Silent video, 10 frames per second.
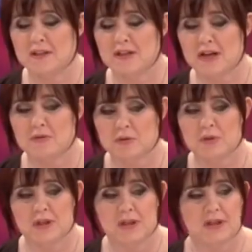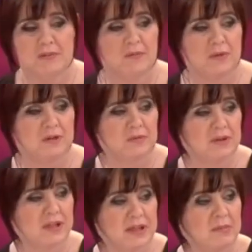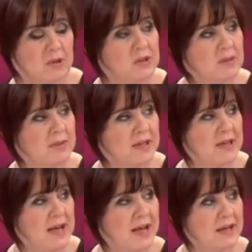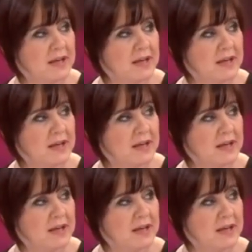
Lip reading: the guy I was working with was like a multimillionaire.